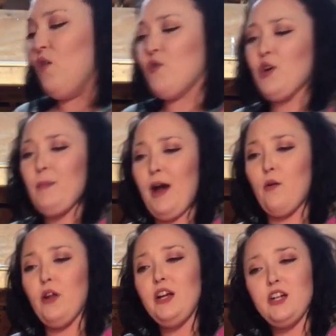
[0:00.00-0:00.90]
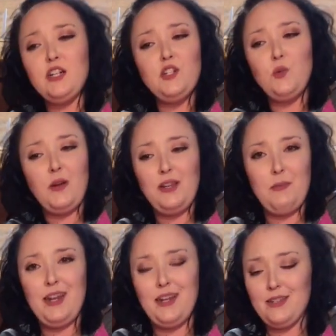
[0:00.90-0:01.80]
for about 20
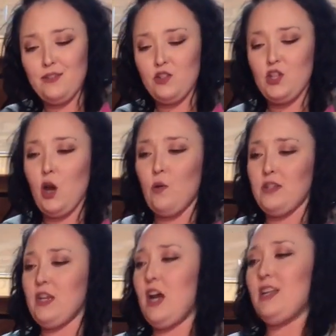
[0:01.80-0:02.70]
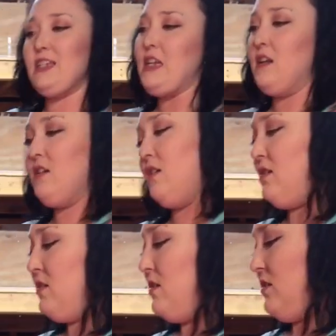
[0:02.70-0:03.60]
minutes or so. It's not
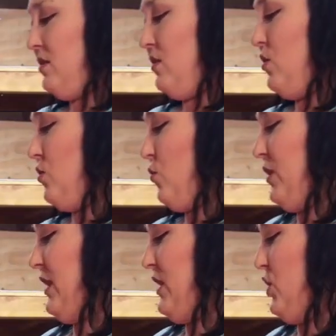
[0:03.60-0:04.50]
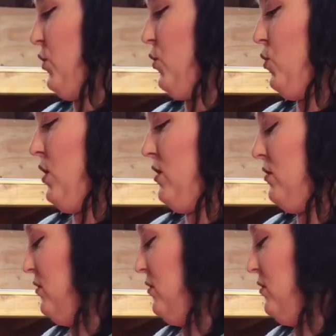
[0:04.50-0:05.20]
really too